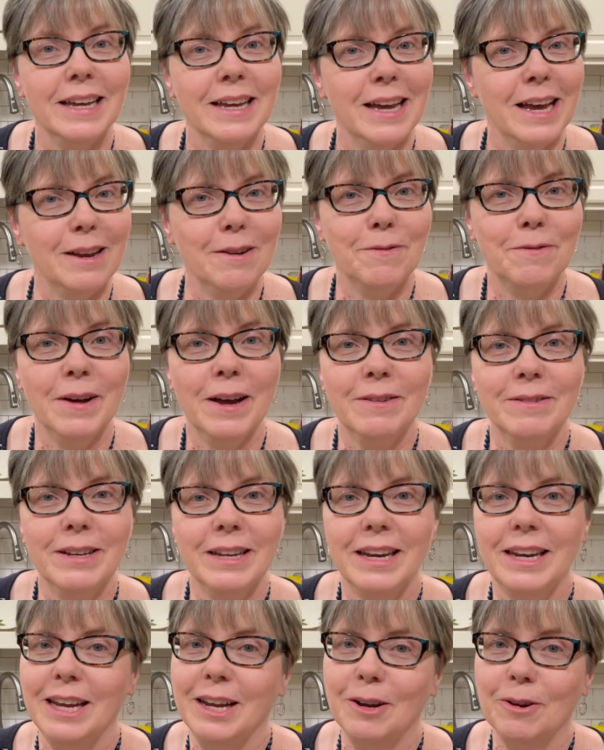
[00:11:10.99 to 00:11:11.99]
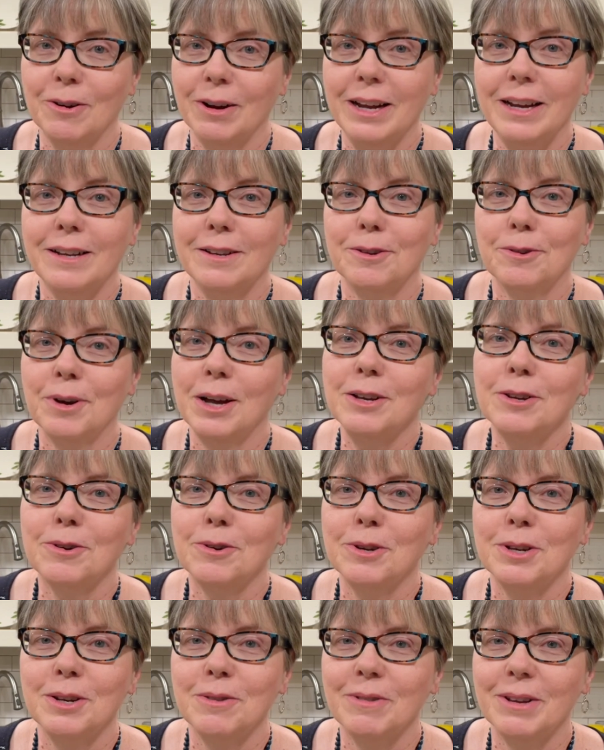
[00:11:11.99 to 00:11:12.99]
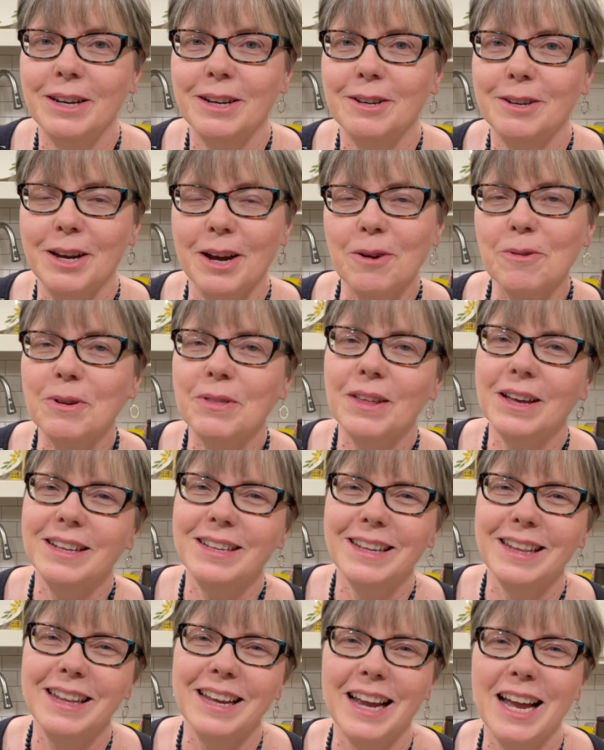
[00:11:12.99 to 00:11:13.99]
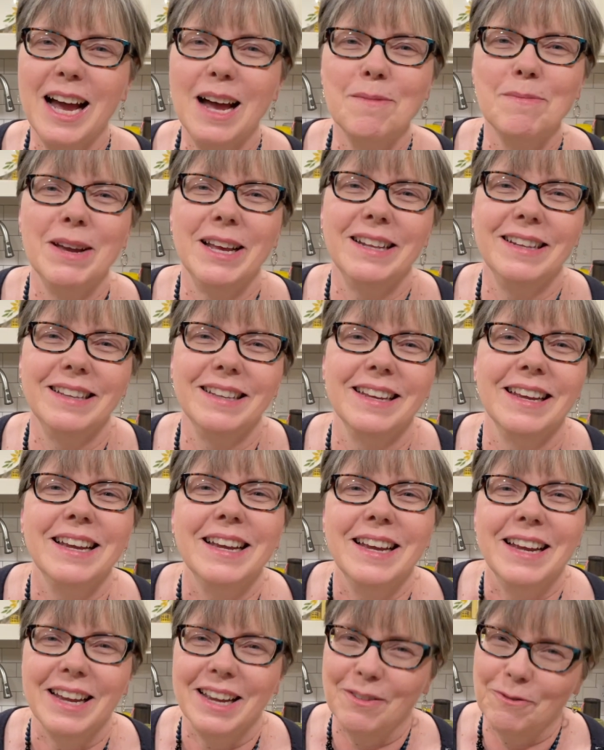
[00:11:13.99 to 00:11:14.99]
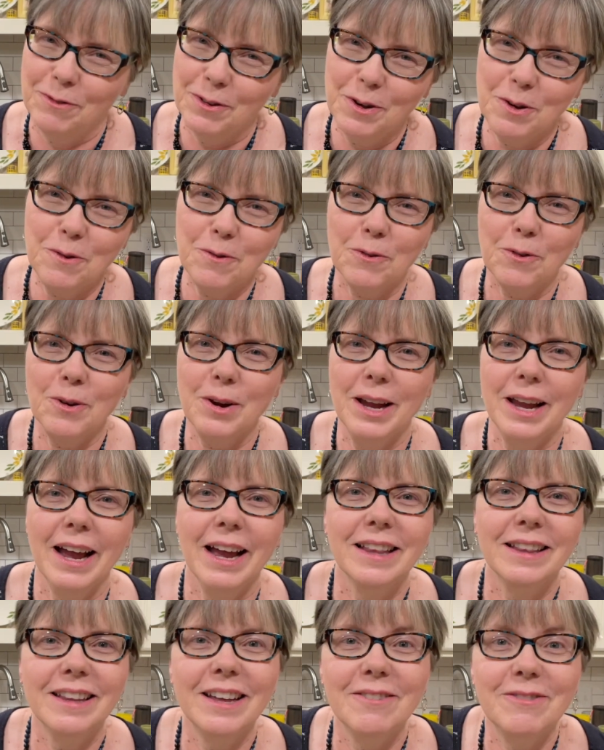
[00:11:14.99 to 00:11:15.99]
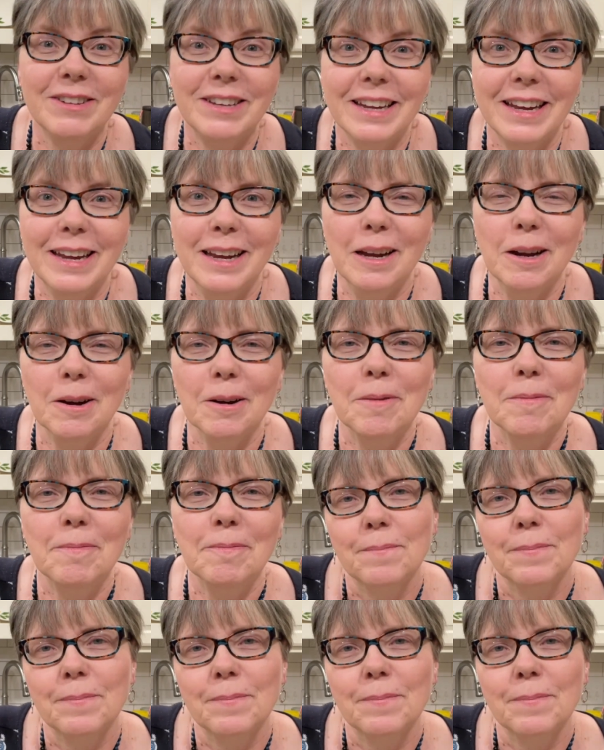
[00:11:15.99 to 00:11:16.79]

and found any great treasures you want to share with us in the comments? Feel free. I would love to hear.